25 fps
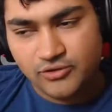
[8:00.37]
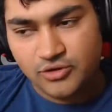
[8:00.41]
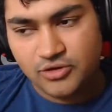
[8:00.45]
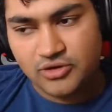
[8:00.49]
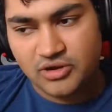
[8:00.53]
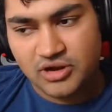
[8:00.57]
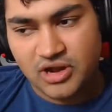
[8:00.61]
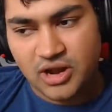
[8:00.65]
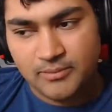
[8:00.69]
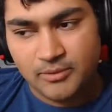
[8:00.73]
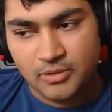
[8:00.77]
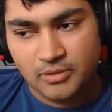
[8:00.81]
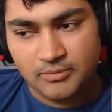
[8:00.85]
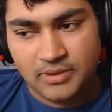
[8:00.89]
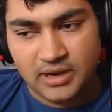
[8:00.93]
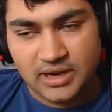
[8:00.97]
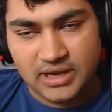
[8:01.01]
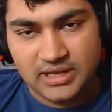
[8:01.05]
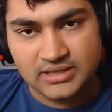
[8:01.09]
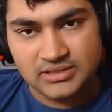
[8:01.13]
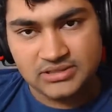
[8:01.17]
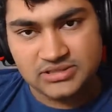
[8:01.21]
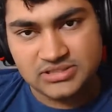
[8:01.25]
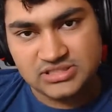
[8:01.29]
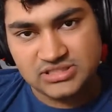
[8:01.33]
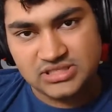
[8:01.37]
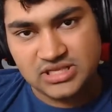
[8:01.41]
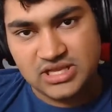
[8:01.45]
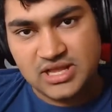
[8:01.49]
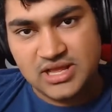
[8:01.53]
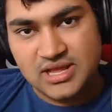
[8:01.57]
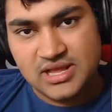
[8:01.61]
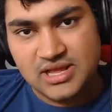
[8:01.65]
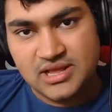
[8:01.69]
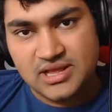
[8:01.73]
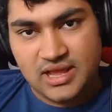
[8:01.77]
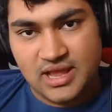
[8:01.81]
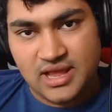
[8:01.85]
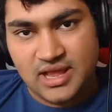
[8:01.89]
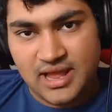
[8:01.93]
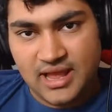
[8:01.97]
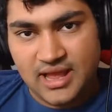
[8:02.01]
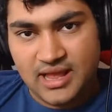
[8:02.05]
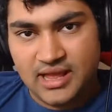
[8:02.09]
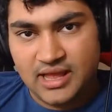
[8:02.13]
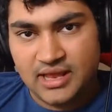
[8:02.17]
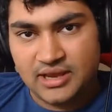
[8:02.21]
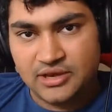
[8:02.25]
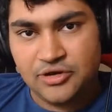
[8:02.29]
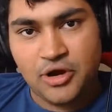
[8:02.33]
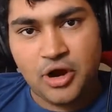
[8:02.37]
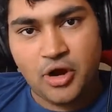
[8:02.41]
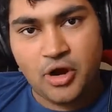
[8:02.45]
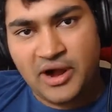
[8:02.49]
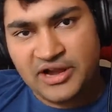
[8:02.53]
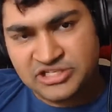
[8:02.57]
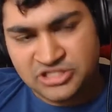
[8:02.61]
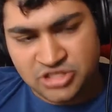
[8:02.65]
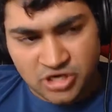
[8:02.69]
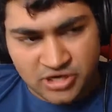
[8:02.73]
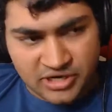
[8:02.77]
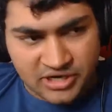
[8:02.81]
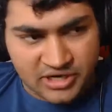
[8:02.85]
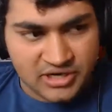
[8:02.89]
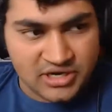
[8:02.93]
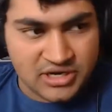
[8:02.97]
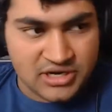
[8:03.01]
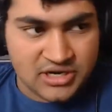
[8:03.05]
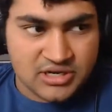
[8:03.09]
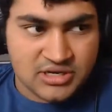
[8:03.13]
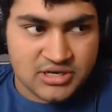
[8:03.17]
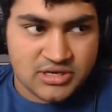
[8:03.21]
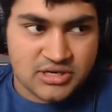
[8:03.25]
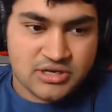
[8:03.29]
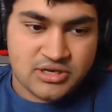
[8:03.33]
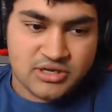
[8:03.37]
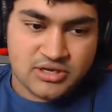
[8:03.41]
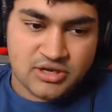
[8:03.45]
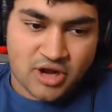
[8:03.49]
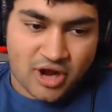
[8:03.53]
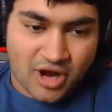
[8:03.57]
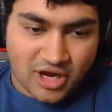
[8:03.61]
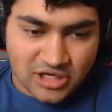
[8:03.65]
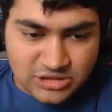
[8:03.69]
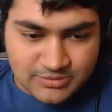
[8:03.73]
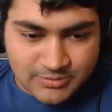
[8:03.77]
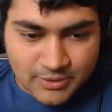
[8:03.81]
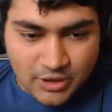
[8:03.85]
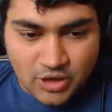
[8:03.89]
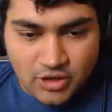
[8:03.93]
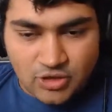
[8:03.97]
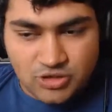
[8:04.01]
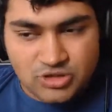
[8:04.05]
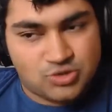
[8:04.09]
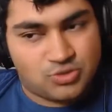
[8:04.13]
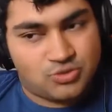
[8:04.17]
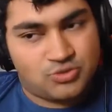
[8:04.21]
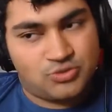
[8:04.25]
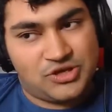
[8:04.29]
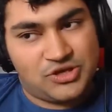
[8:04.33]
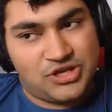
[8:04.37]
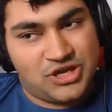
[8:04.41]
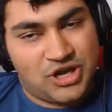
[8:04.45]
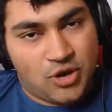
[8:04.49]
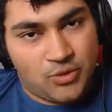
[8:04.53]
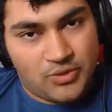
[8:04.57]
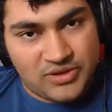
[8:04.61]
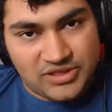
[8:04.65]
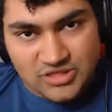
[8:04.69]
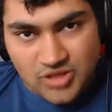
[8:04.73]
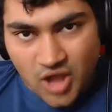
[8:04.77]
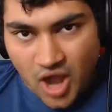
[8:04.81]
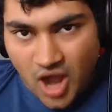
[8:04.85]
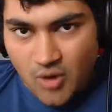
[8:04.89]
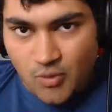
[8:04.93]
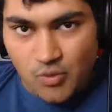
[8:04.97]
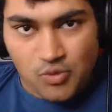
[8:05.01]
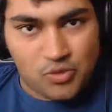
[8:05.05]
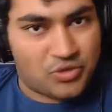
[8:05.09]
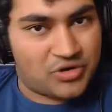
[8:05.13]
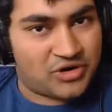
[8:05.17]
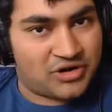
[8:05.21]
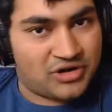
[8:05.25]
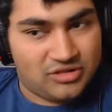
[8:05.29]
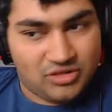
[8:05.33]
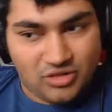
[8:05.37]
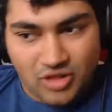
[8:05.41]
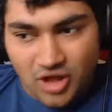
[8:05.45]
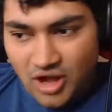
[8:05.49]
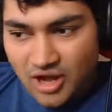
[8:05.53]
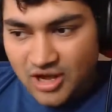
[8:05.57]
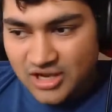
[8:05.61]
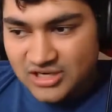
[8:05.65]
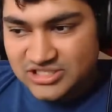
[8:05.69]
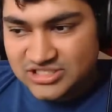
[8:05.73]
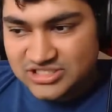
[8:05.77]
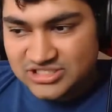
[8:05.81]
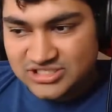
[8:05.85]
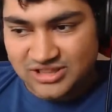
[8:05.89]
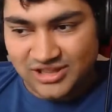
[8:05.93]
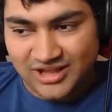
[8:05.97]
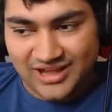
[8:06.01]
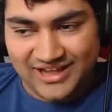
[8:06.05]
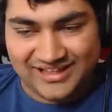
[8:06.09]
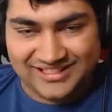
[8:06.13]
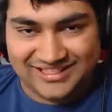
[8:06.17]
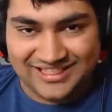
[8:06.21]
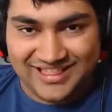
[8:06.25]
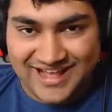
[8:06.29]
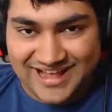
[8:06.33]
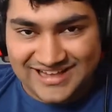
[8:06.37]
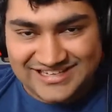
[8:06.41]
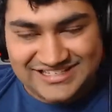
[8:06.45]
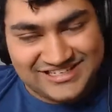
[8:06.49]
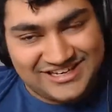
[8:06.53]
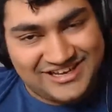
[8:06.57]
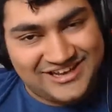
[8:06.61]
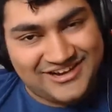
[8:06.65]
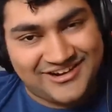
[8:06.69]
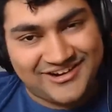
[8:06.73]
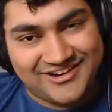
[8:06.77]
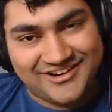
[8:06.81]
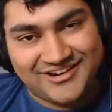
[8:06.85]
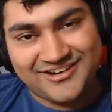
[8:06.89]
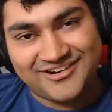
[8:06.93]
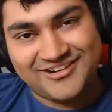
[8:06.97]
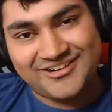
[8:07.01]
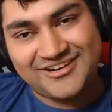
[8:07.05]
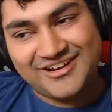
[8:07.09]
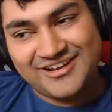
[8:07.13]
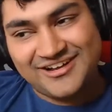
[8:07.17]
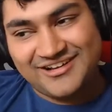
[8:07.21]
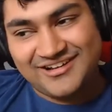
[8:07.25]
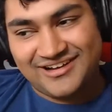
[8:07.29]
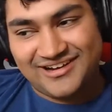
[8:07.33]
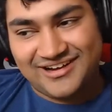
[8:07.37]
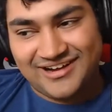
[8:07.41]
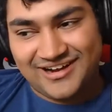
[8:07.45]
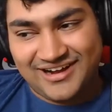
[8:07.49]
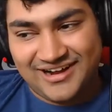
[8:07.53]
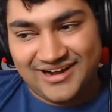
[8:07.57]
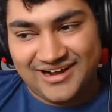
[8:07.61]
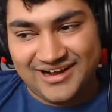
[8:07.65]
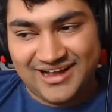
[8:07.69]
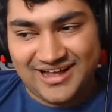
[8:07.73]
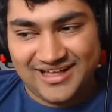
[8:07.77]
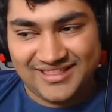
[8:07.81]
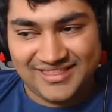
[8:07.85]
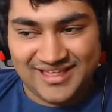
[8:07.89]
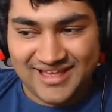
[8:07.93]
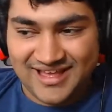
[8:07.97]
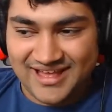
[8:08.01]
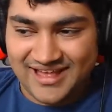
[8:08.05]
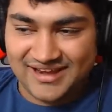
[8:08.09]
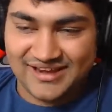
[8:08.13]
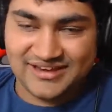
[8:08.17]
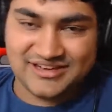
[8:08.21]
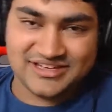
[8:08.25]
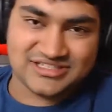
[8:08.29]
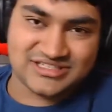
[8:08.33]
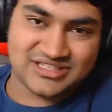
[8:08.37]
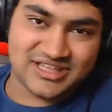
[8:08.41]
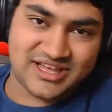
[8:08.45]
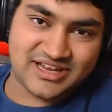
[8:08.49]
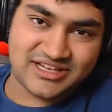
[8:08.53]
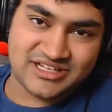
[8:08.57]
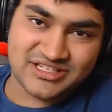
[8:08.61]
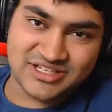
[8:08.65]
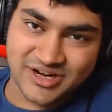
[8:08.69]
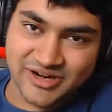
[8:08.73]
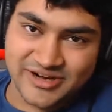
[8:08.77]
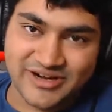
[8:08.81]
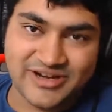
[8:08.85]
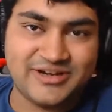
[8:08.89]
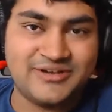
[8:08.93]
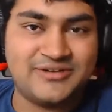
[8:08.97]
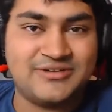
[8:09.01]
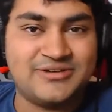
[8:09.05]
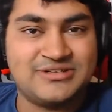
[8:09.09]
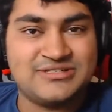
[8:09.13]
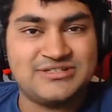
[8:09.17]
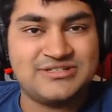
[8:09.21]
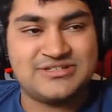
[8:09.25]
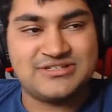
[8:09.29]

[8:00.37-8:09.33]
for a couple months, and I started Cosmos. We thought we were gonna launch like last year, and then it just like started.